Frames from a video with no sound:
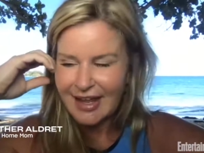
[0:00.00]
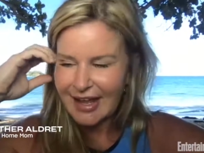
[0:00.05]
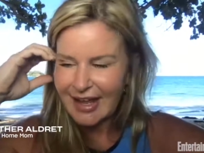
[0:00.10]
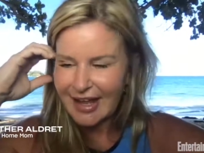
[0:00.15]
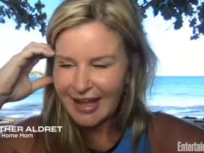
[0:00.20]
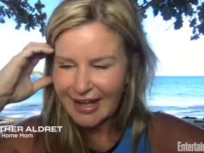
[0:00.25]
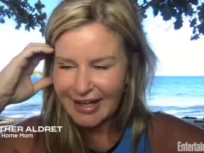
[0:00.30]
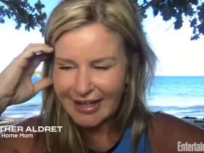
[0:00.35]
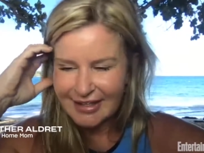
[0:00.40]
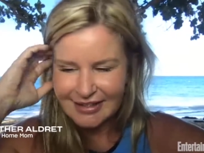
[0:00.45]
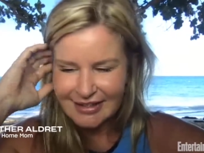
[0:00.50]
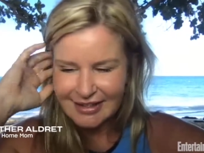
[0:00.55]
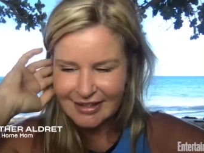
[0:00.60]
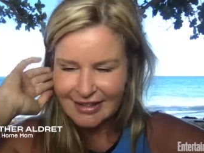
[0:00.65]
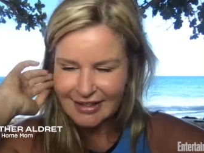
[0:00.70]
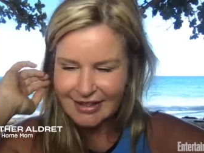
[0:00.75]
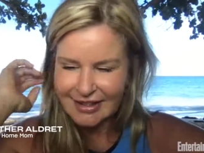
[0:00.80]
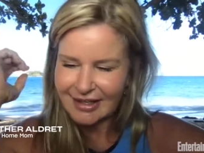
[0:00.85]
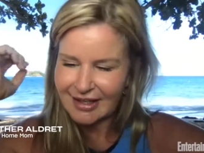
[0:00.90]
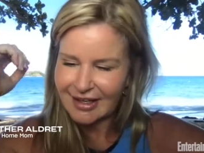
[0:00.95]
And
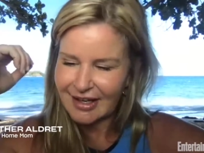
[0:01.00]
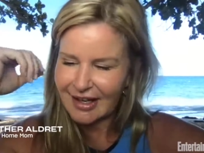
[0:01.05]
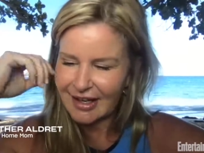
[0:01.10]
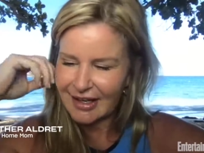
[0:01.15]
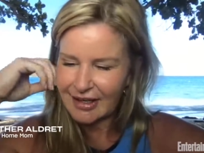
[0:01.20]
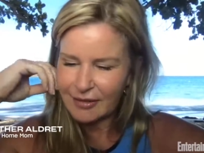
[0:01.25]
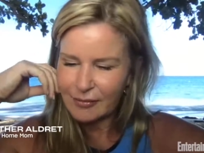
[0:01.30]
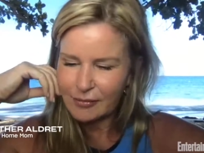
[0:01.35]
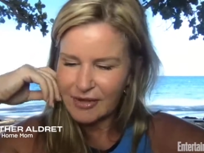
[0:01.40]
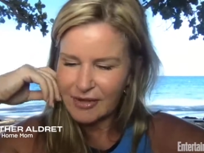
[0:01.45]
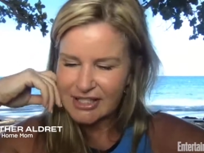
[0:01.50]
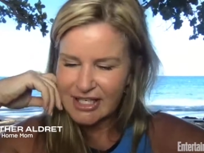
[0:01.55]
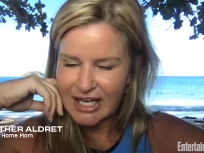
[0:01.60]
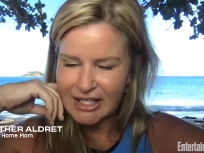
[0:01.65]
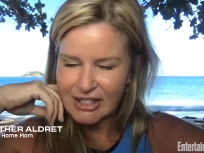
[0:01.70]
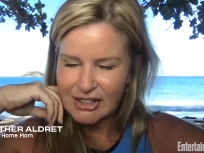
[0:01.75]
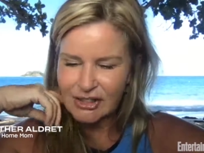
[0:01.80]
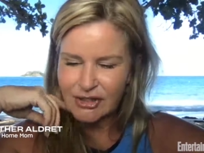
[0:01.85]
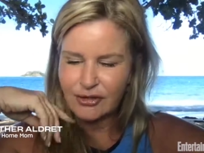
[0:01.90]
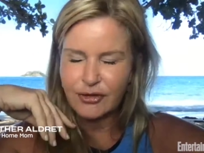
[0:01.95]

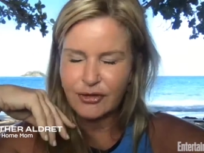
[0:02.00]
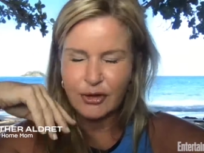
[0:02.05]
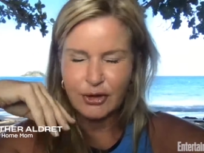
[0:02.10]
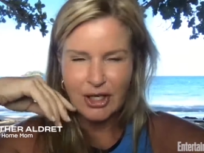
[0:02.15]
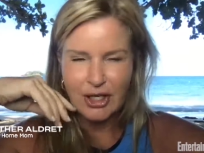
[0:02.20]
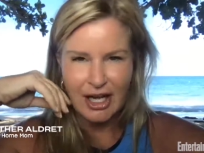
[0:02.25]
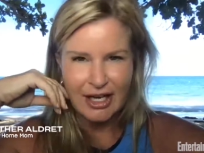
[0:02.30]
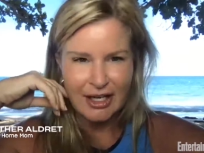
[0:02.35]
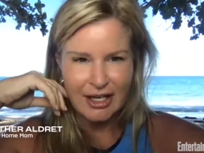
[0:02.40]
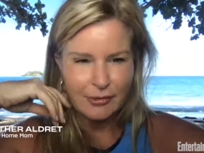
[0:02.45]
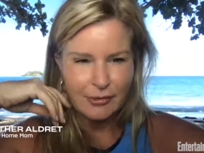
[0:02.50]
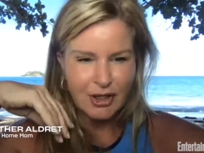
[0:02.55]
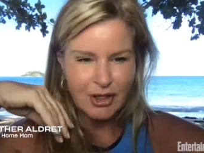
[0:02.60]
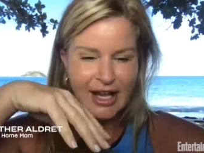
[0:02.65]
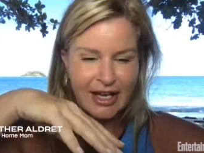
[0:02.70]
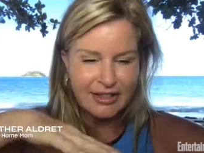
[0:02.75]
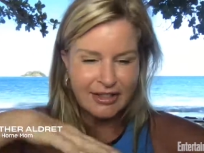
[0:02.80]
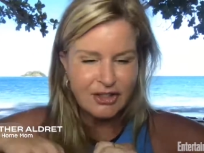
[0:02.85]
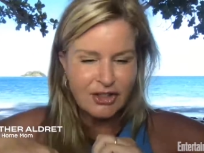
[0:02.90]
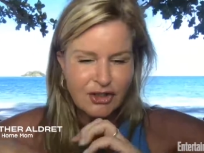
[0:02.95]
besides the food I am
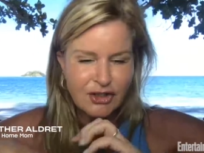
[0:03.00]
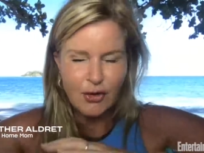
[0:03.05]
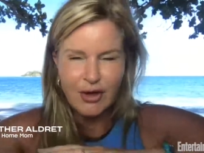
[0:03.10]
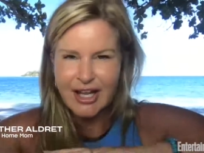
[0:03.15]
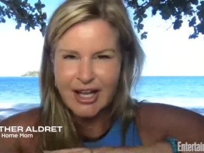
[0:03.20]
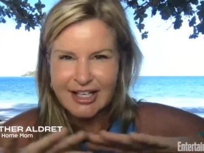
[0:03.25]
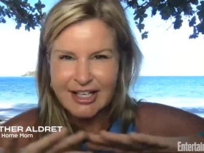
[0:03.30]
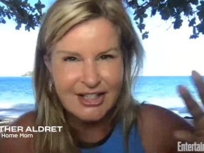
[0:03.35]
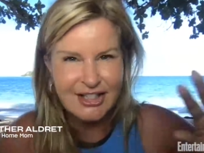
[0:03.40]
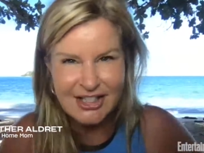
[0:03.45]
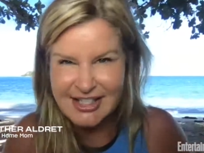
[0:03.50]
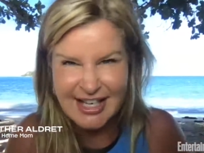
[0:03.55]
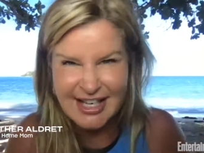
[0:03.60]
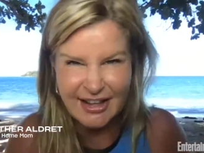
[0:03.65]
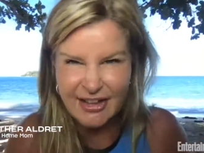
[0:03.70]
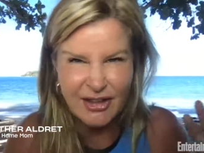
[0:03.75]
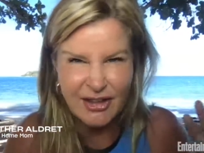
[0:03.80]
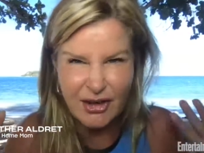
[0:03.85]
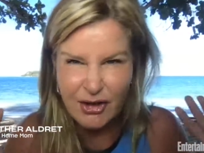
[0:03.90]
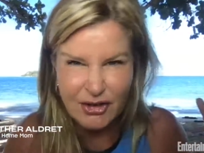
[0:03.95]
like just go ahead and just
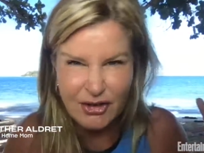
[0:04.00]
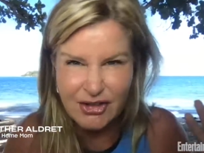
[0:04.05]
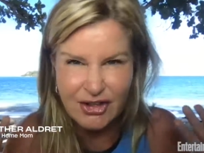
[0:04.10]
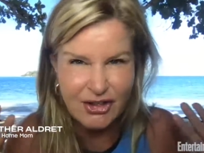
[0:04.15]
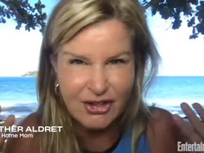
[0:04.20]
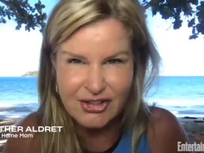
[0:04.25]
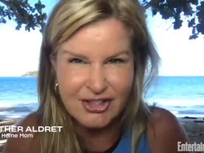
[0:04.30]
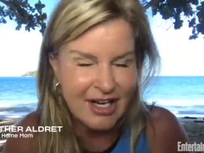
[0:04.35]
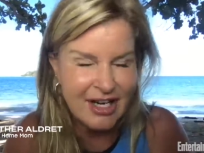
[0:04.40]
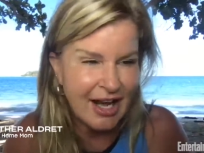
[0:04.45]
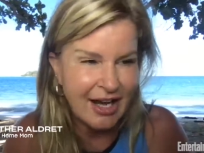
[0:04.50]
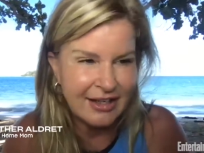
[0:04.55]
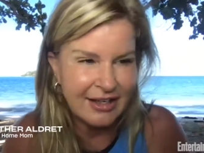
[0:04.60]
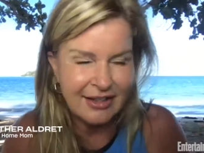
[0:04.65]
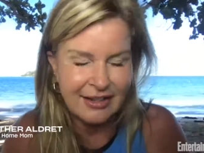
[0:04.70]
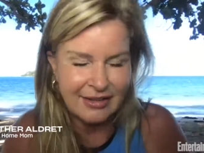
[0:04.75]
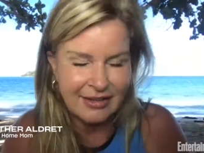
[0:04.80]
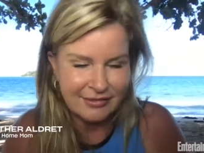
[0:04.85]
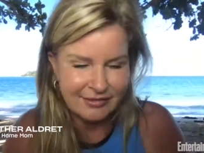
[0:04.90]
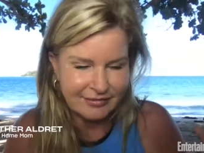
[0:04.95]
say that there's there's not
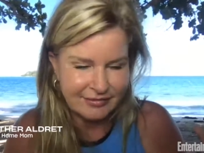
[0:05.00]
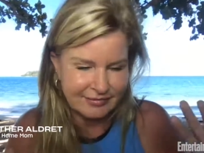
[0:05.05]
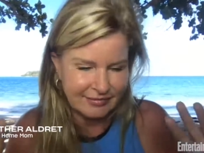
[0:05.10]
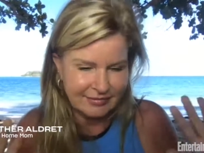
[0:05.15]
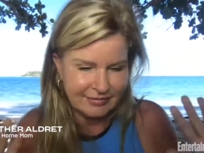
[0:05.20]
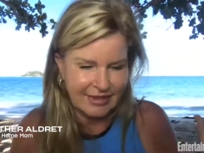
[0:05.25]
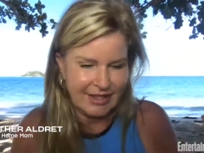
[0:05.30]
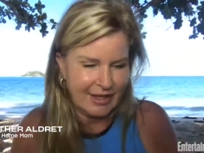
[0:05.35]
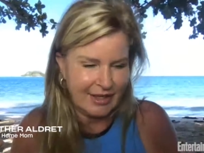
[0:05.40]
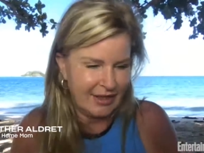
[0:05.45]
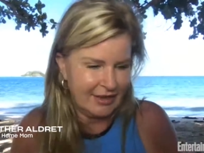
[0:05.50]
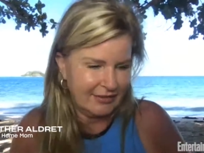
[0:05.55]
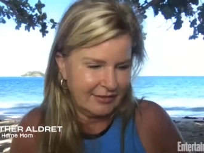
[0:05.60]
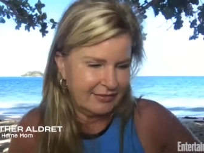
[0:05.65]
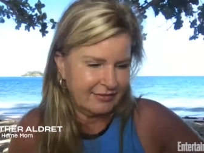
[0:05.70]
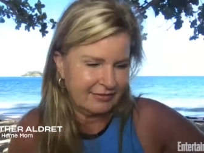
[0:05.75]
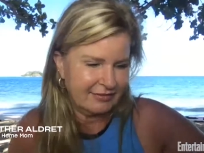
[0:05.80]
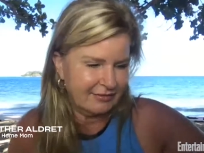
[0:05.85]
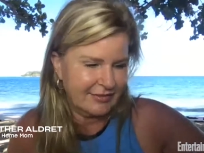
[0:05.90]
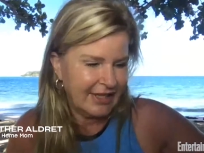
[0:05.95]
a, a
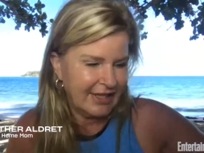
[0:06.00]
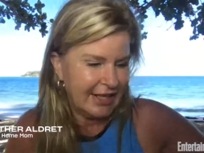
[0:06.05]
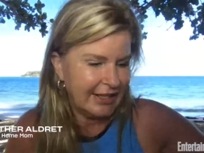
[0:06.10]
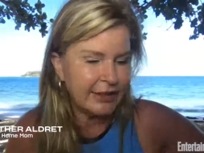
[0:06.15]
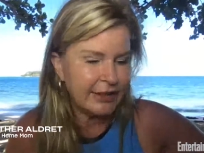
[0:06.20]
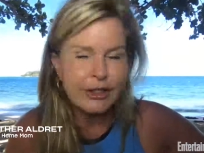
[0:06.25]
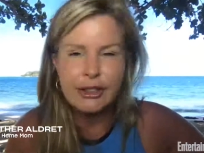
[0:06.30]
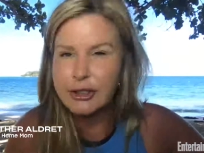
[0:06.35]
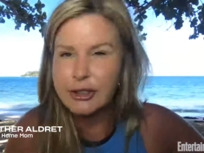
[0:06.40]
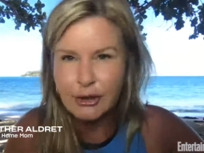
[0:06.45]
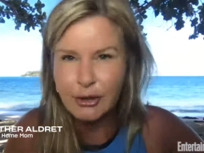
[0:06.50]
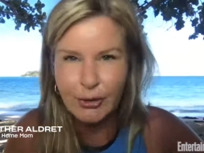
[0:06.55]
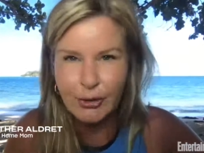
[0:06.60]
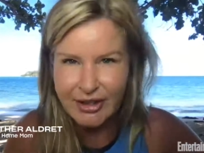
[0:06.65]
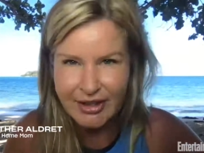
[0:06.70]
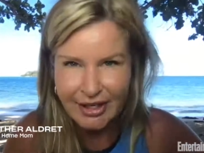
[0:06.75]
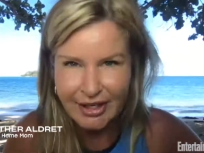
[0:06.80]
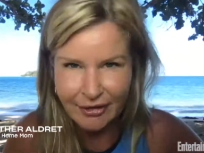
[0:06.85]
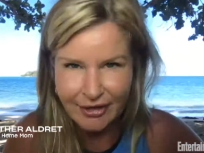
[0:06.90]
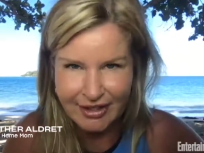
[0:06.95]
hidden clue
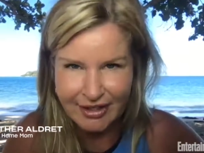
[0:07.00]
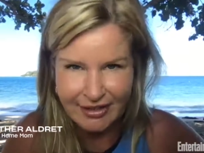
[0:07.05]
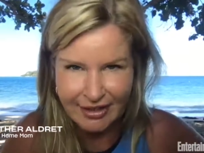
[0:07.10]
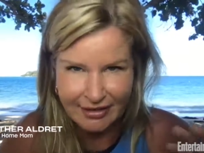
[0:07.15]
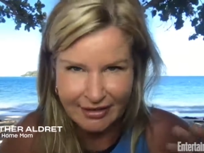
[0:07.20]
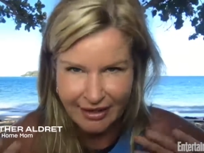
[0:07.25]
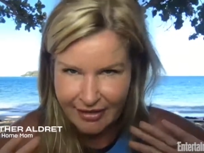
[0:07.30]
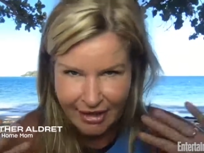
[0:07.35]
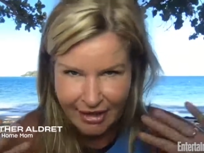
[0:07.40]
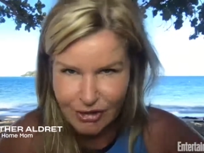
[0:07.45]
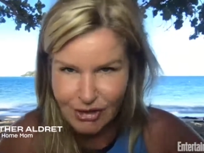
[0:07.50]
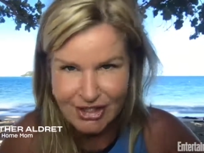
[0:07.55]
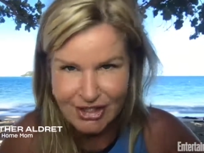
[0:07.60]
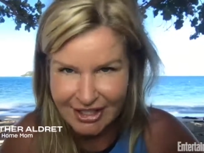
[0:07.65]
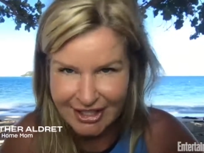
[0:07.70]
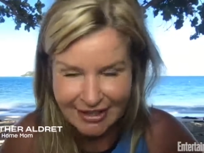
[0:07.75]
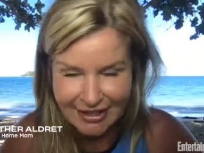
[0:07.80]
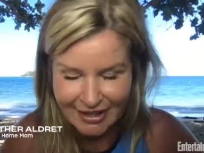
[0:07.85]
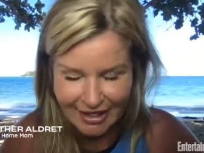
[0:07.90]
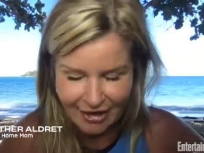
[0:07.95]
in there or anything like that, just
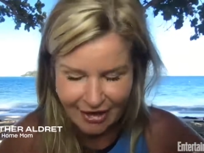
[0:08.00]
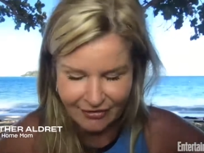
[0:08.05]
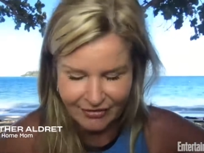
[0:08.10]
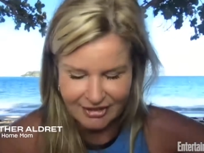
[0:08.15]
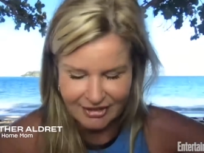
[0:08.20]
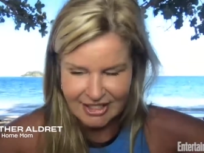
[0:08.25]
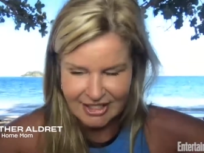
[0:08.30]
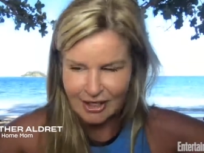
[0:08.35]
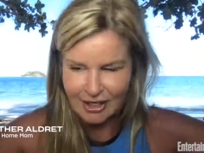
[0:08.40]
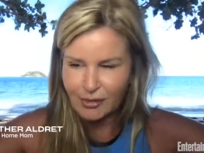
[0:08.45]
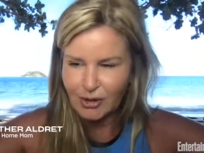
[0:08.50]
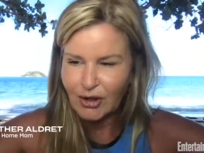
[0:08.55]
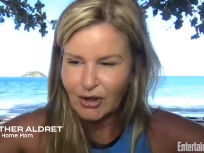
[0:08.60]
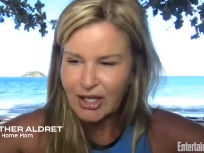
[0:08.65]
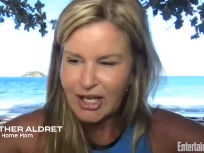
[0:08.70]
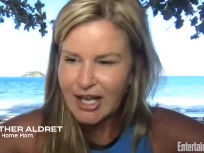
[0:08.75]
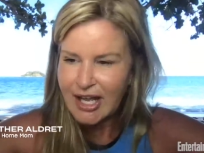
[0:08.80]
to get that off the table.